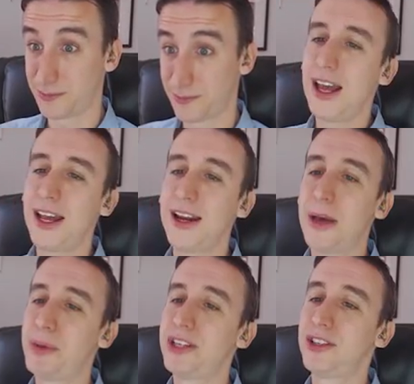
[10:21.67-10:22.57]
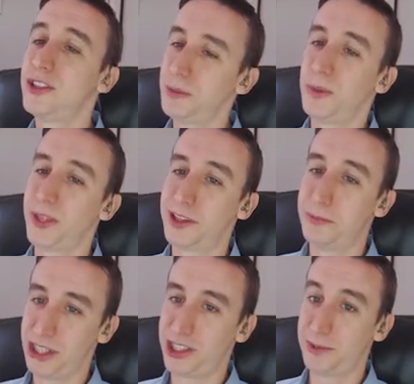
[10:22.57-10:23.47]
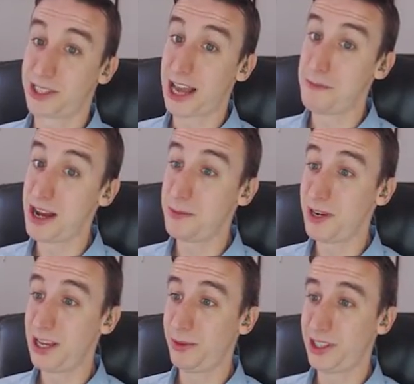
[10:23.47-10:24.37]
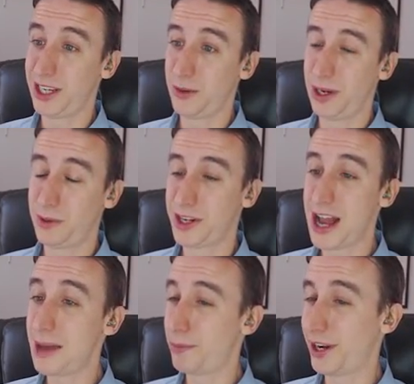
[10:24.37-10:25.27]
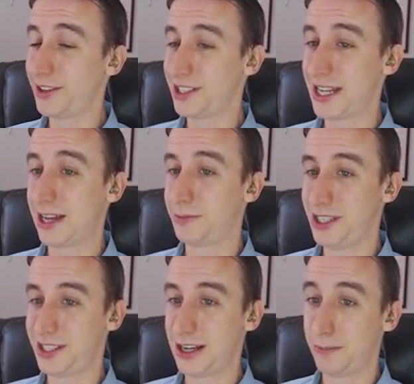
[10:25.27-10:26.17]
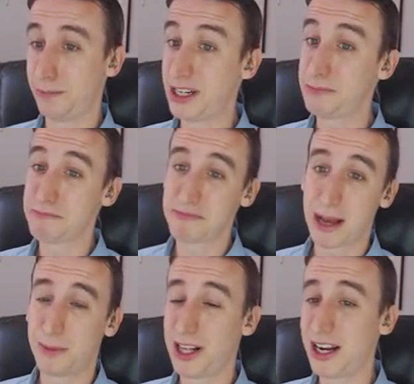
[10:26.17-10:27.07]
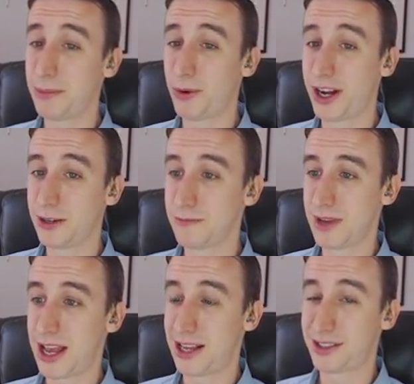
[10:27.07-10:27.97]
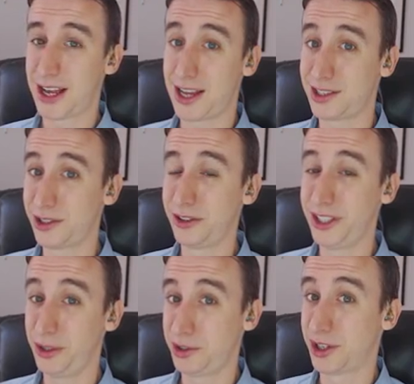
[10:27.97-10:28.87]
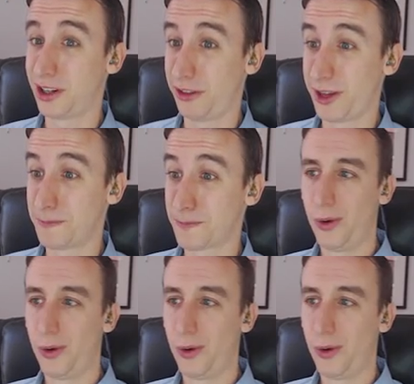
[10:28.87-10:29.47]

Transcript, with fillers: Had I not been stupid with the bishops, I might have been able to get away with not bringing the stack of bees down, but I'm glad I brought them, as I certainly used all of them.